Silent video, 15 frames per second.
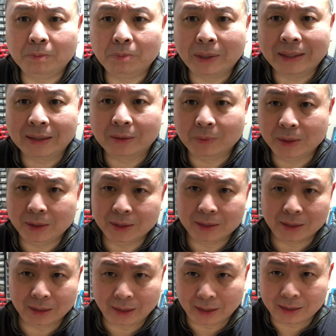breath which
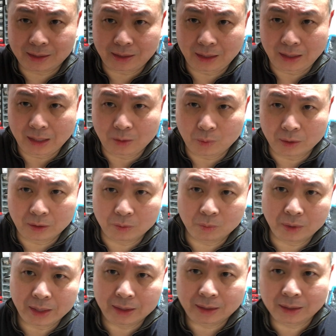is exceeding what the
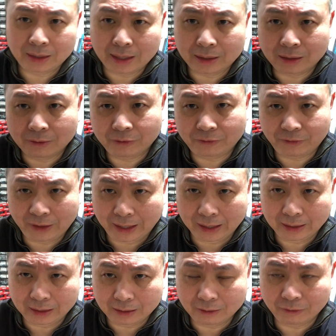rate that the
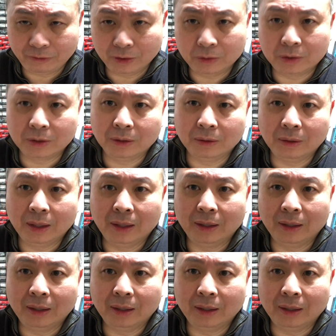fan and filter